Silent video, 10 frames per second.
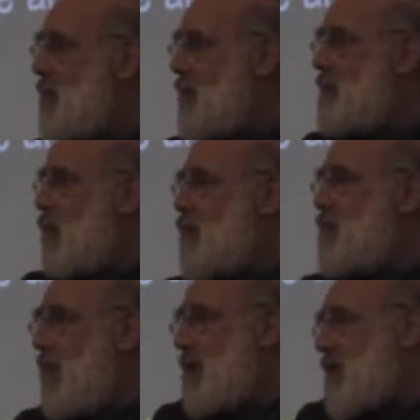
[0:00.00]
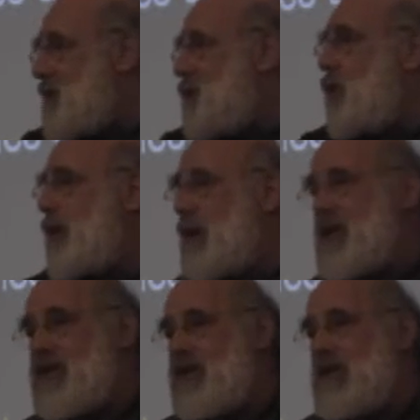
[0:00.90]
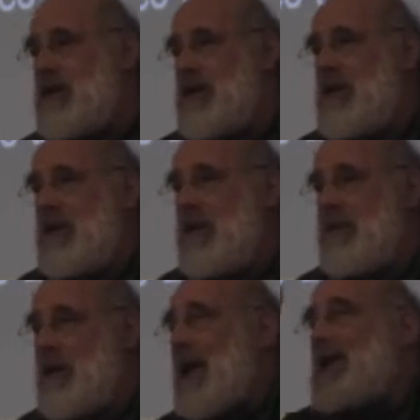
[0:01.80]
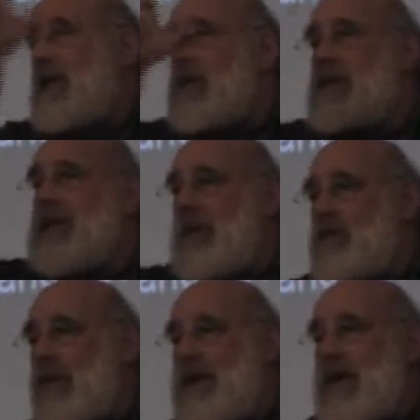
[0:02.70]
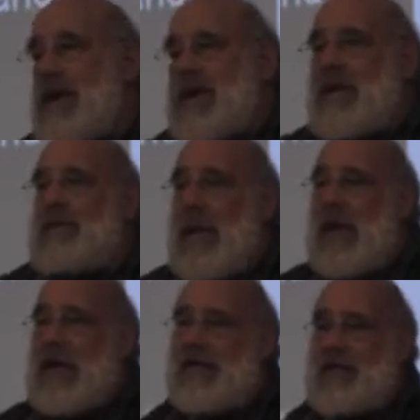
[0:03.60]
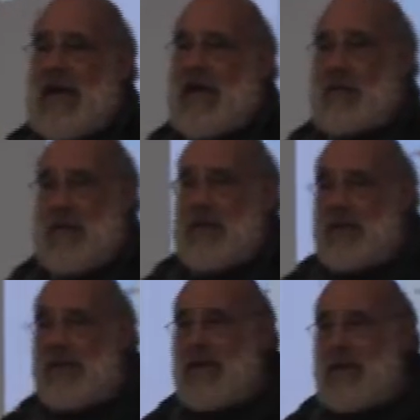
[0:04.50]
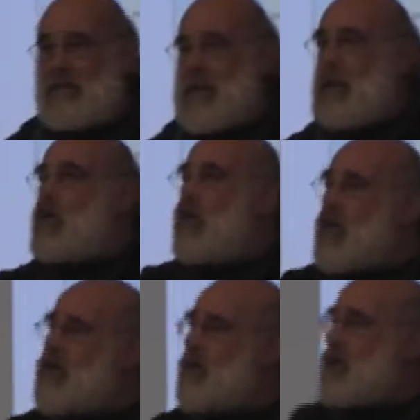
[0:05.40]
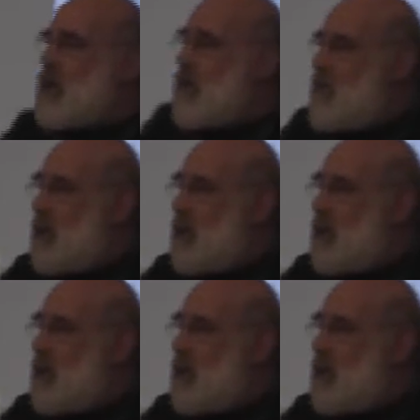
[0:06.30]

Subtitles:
for the most part. They spoke Yiddish. And they were separated in the Pale of Settlement. They weren't,